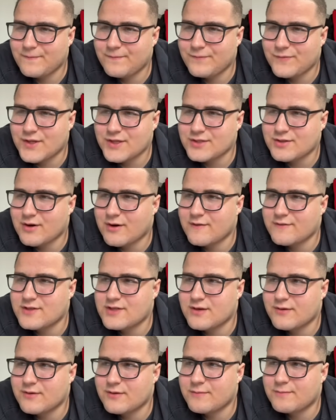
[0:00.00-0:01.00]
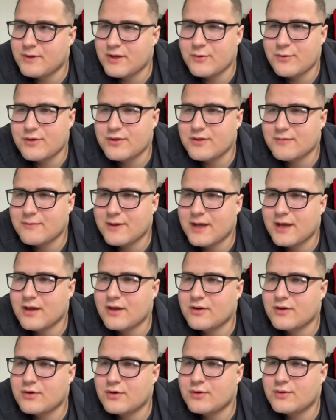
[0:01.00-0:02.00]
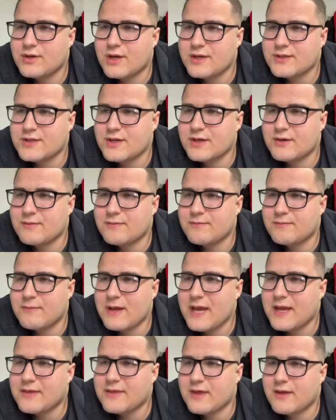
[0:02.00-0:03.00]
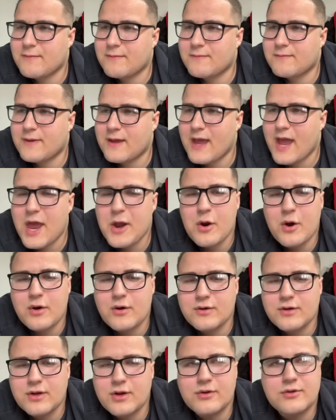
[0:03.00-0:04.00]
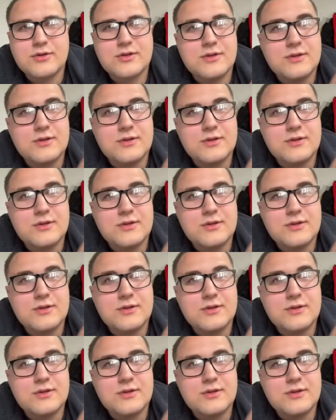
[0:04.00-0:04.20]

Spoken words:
deserves to be with a man who doesn't make them head over,